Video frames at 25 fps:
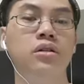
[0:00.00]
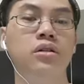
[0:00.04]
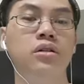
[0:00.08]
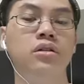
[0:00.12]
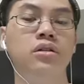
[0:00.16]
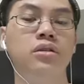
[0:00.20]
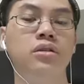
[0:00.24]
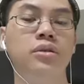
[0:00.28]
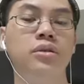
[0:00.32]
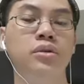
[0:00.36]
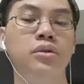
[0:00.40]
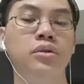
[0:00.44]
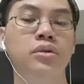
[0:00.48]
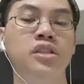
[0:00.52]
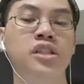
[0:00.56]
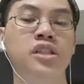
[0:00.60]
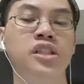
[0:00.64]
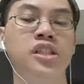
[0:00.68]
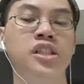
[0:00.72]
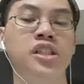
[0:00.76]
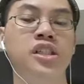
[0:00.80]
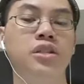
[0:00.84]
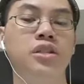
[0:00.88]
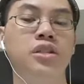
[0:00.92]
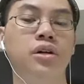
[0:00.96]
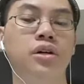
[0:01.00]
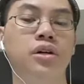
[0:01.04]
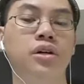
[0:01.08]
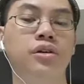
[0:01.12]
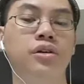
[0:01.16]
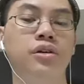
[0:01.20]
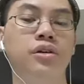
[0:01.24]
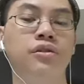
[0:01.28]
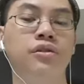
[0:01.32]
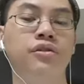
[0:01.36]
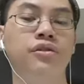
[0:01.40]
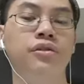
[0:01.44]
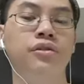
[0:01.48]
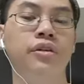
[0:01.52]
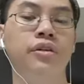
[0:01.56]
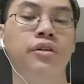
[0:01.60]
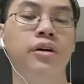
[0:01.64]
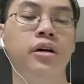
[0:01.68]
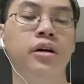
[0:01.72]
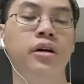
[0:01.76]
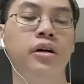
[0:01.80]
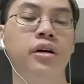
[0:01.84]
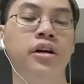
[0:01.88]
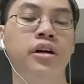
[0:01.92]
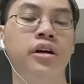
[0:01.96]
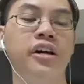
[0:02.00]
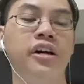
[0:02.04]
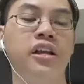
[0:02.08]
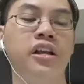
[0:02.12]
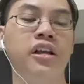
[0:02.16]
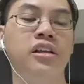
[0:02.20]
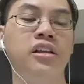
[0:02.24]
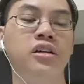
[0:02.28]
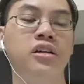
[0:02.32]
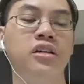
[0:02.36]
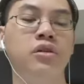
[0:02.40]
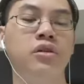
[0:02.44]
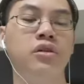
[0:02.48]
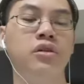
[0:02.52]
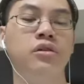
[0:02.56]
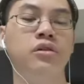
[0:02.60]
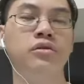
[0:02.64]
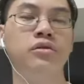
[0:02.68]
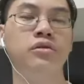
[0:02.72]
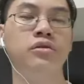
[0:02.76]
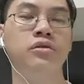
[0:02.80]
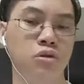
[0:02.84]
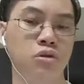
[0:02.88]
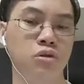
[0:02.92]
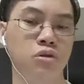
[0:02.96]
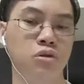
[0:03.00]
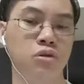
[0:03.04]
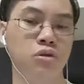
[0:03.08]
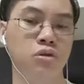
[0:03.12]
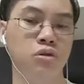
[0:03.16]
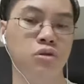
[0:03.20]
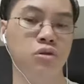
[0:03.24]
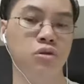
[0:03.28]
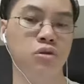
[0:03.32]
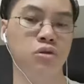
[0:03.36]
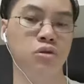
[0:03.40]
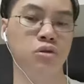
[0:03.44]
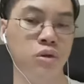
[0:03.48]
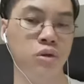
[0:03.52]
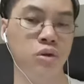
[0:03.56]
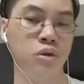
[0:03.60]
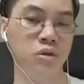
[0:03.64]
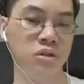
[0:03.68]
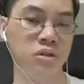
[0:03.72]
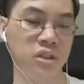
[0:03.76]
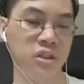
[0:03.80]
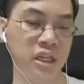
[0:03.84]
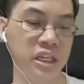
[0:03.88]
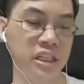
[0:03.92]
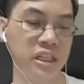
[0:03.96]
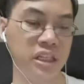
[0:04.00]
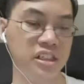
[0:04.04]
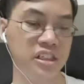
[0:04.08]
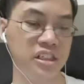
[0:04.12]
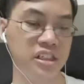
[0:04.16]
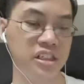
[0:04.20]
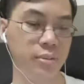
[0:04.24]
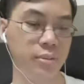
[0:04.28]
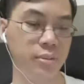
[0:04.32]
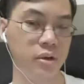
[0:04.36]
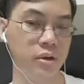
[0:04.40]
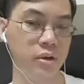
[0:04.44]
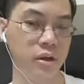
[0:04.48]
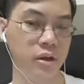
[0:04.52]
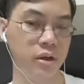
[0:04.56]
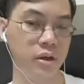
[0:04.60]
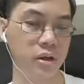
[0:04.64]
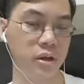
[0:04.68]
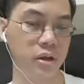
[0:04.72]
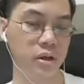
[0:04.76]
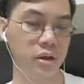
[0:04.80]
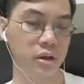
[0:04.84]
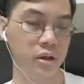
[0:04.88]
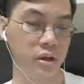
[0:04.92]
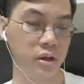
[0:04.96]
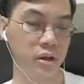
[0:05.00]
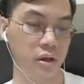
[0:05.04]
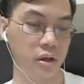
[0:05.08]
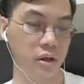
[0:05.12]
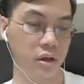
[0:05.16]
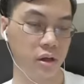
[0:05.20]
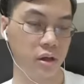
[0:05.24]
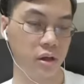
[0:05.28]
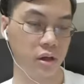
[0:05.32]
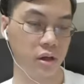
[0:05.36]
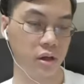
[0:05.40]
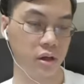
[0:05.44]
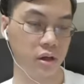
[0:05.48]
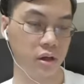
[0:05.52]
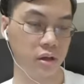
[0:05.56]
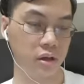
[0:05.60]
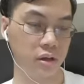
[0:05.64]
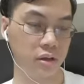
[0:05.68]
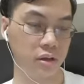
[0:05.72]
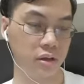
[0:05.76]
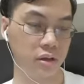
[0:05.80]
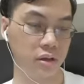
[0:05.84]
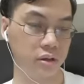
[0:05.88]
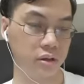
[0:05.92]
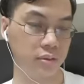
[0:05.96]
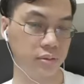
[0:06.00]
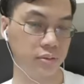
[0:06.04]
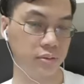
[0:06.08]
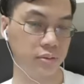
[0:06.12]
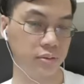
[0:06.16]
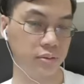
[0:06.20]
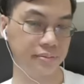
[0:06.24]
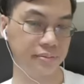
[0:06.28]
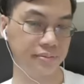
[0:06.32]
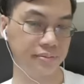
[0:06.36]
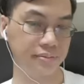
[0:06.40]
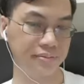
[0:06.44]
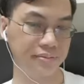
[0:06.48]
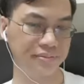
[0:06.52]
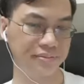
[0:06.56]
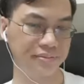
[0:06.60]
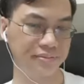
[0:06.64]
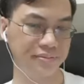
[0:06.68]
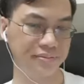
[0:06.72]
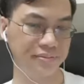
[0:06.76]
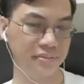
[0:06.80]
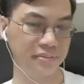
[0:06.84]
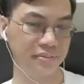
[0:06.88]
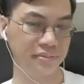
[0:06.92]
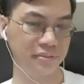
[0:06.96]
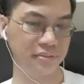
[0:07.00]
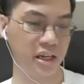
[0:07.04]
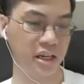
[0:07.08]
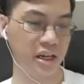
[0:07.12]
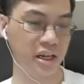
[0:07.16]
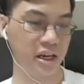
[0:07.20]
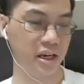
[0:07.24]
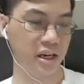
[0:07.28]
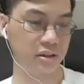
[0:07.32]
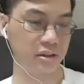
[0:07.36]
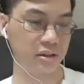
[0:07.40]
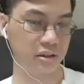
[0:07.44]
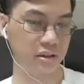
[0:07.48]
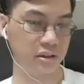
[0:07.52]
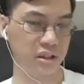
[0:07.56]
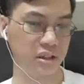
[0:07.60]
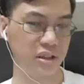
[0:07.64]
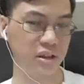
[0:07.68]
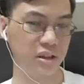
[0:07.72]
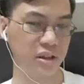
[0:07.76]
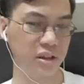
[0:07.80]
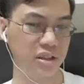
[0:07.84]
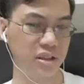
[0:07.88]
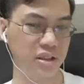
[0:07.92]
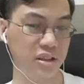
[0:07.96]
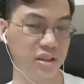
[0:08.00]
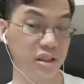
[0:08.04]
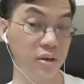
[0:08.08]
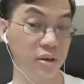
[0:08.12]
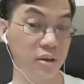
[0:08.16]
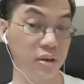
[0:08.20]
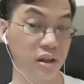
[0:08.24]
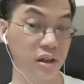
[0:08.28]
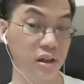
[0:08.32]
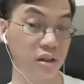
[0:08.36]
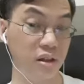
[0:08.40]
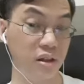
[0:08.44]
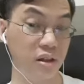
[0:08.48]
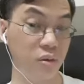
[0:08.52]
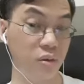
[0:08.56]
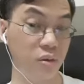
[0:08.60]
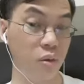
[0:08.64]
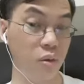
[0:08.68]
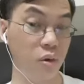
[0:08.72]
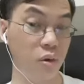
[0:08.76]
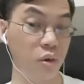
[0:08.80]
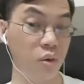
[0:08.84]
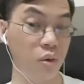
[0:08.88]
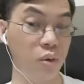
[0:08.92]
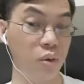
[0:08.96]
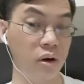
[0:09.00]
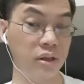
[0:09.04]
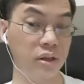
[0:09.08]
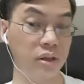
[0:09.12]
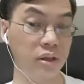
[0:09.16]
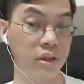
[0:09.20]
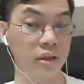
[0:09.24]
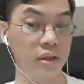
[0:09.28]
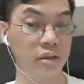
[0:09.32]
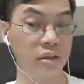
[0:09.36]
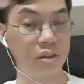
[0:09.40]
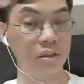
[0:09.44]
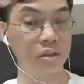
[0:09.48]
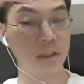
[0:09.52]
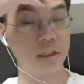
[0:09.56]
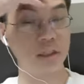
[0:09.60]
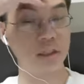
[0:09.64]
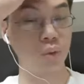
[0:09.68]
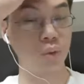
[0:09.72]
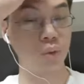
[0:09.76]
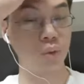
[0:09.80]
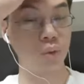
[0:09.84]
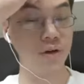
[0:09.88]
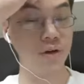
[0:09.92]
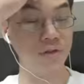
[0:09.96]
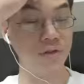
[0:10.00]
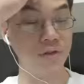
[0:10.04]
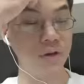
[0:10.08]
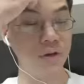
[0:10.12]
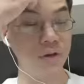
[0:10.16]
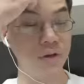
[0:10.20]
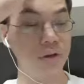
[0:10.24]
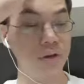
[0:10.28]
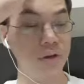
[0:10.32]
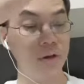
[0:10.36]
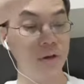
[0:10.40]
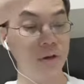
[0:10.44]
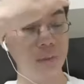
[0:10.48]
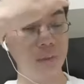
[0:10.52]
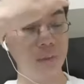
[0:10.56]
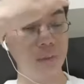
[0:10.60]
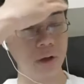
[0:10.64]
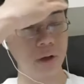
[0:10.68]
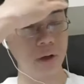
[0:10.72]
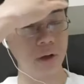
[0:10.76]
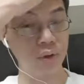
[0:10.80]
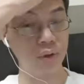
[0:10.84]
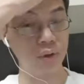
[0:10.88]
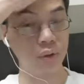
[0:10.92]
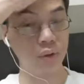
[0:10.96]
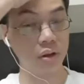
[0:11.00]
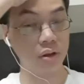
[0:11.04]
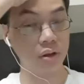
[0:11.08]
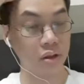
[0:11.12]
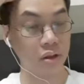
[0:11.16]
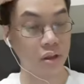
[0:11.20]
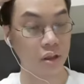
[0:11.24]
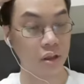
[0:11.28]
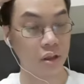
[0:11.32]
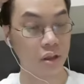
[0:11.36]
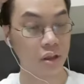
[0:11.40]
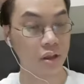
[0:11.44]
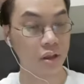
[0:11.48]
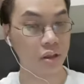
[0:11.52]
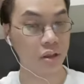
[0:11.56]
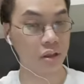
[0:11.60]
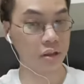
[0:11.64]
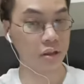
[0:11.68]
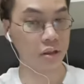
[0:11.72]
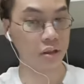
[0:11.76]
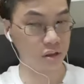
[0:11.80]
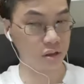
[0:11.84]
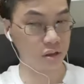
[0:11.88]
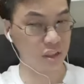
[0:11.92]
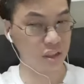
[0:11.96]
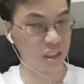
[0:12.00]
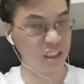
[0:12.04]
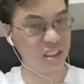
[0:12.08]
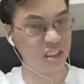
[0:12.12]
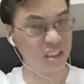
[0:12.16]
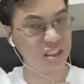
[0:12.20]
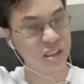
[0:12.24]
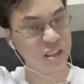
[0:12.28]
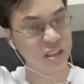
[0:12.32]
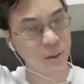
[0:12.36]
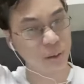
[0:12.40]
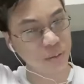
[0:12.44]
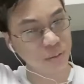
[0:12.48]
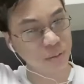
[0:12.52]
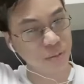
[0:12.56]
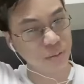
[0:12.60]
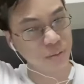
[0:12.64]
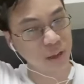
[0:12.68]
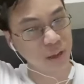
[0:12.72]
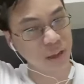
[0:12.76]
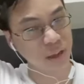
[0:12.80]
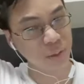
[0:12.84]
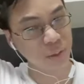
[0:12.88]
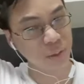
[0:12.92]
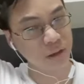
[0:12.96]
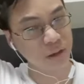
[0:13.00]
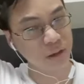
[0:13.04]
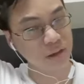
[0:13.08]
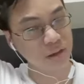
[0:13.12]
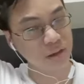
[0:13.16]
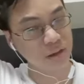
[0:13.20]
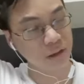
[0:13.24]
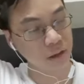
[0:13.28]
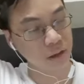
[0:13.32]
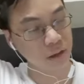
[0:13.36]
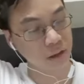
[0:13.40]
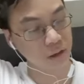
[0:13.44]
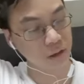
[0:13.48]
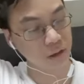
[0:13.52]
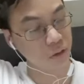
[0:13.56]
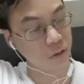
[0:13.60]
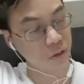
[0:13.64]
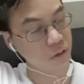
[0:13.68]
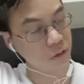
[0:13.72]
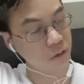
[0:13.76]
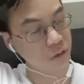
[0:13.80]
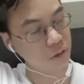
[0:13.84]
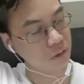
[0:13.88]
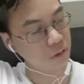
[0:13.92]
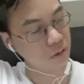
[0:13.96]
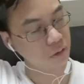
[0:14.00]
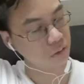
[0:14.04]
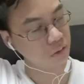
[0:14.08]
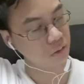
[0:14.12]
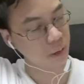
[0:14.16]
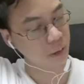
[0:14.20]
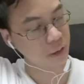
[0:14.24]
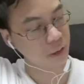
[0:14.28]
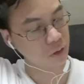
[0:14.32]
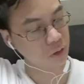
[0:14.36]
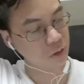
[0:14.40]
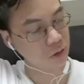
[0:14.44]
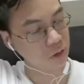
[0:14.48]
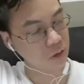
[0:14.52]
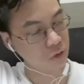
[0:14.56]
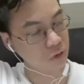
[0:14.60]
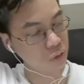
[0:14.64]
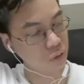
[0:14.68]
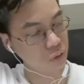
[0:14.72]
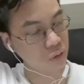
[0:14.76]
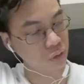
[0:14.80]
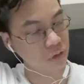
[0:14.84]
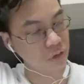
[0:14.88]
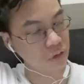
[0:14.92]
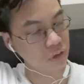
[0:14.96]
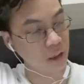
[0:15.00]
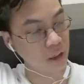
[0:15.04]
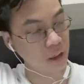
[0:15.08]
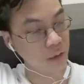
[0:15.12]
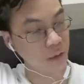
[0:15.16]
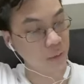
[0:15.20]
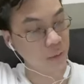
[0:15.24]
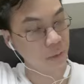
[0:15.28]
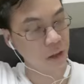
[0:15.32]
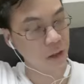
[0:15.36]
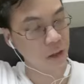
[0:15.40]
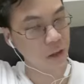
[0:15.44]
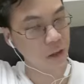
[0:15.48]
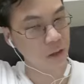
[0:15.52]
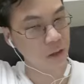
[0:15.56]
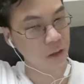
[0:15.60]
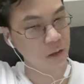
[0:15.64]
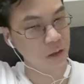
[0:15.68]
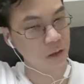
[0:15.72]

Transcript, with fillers: positions of uh, characters of souls in the ship. Uh, yeah, it's gonna it's gonna be a lot more work than it's than it's worth. But anyways, uh, since that but that means that based on these rules that uh,